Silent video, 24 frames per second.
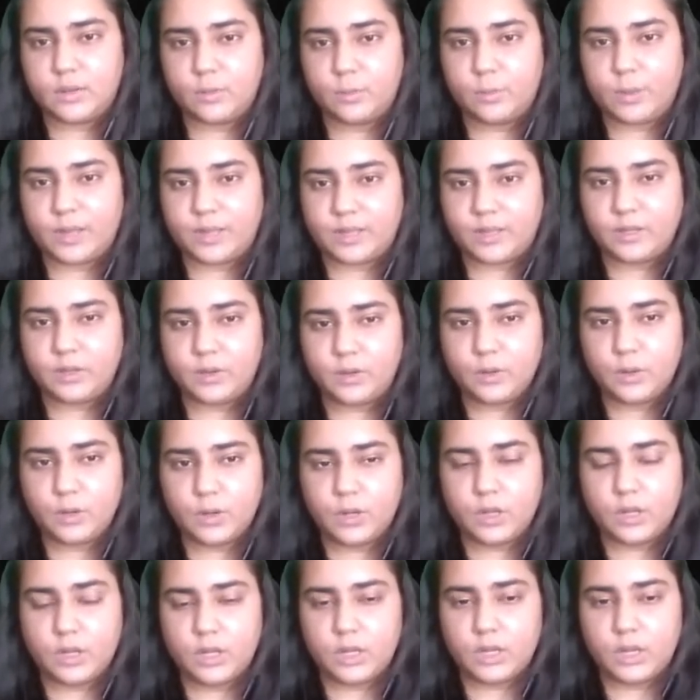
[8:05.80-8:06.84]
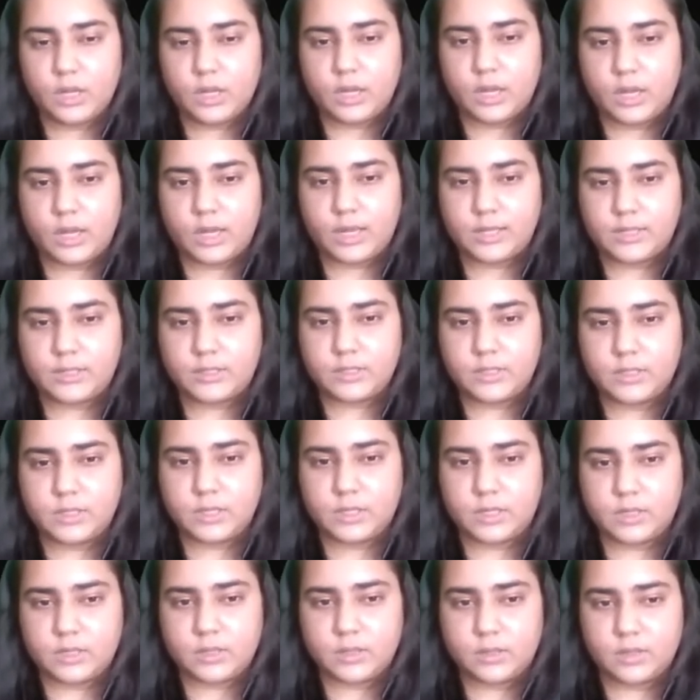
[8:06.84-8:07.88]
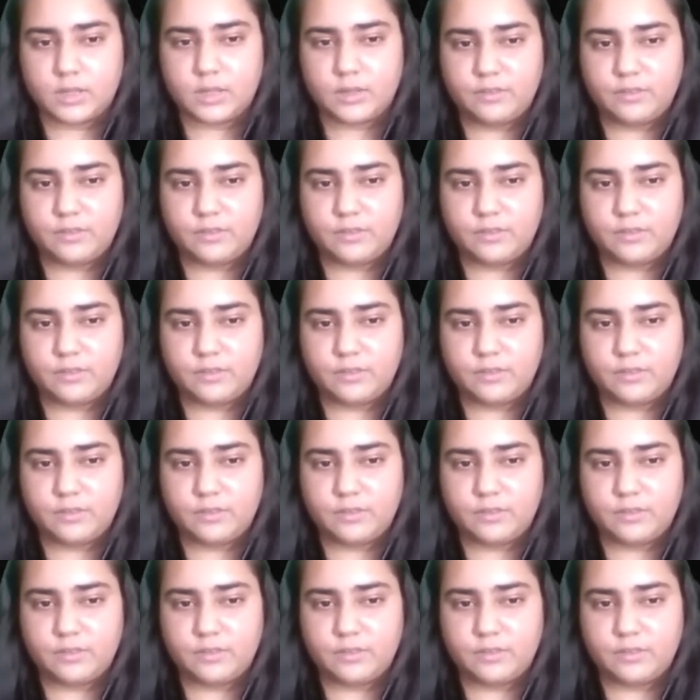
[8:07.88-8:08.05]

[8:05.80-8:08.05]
go back here. And uh,